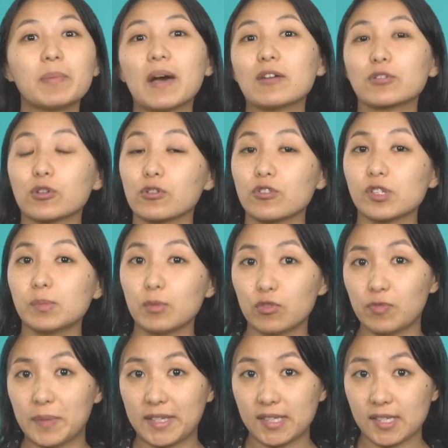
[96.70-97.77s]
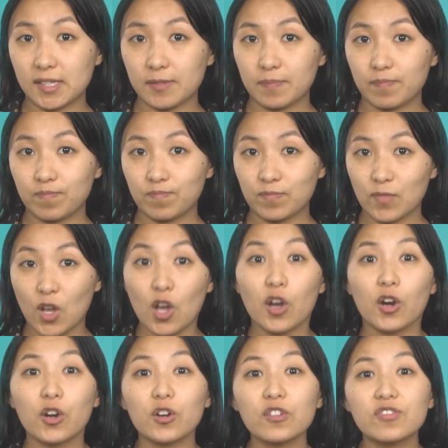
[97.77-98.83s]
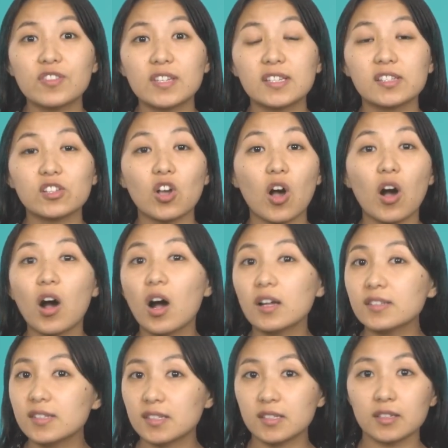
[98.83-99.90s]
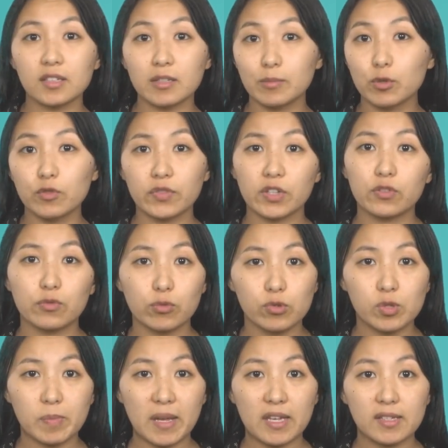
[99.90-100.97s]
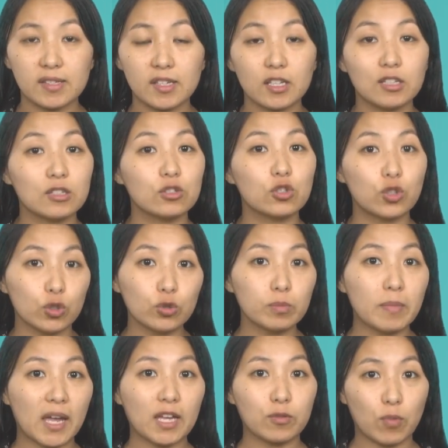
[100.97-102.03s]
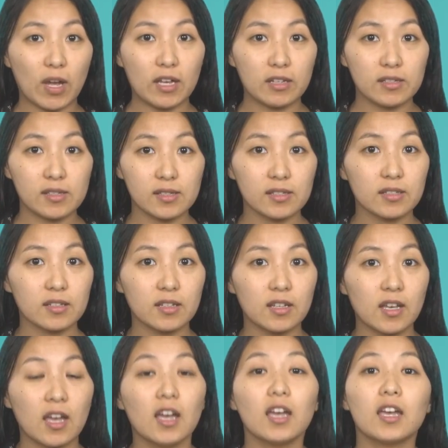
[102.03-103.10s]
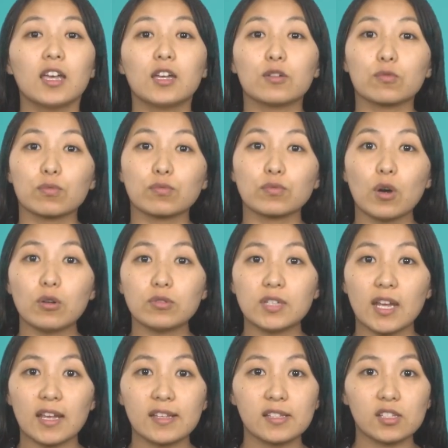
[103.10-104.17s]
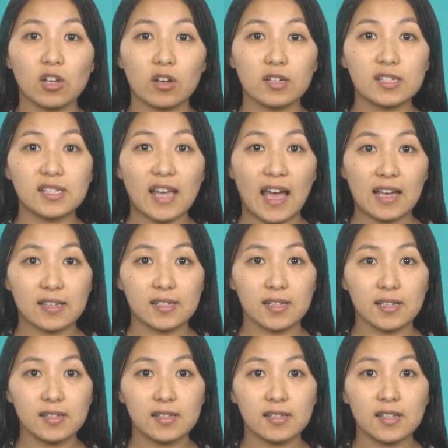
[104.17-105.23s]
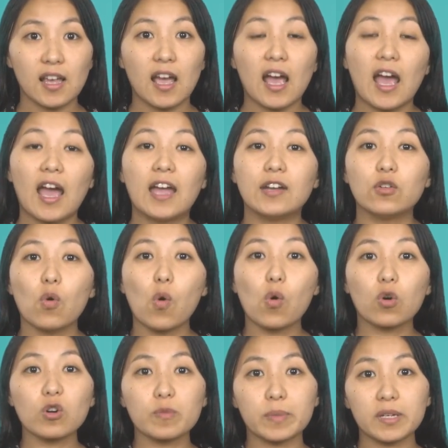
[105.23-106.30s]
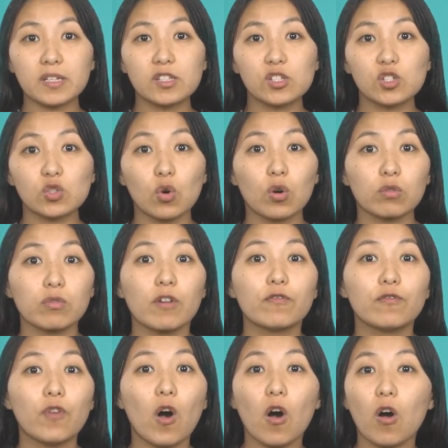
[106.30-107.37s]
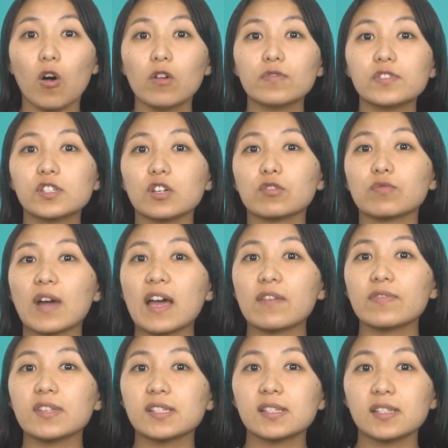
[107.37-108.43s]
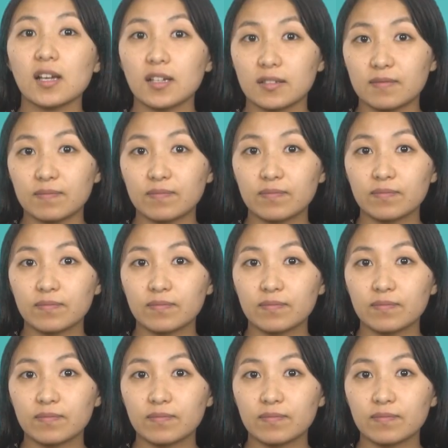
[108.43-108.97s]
about Earth's movements. Earth is constantly moving through space in two main ways. It rotates on its axis and orbits or revolves around the sun.